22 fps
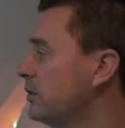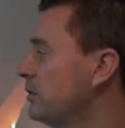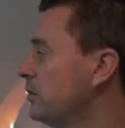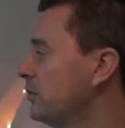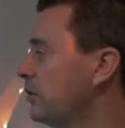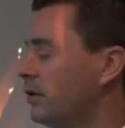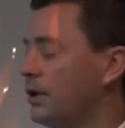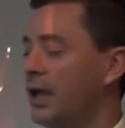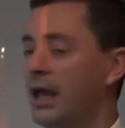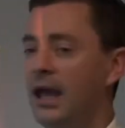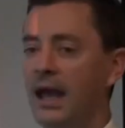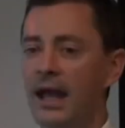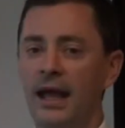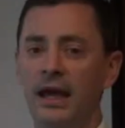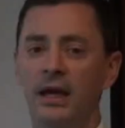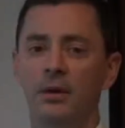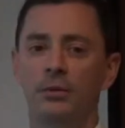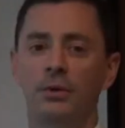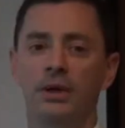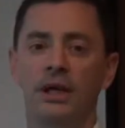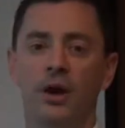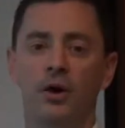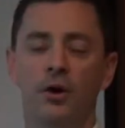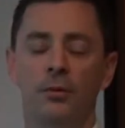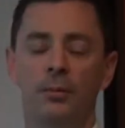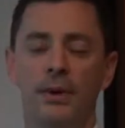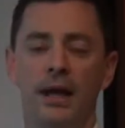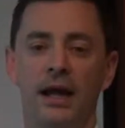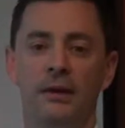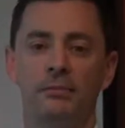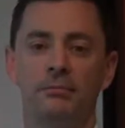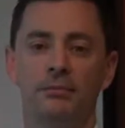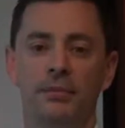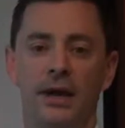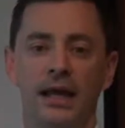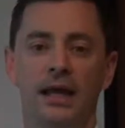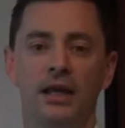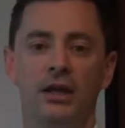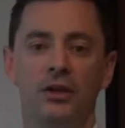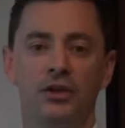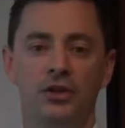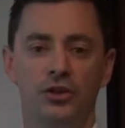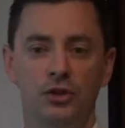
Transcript: So how do we go about making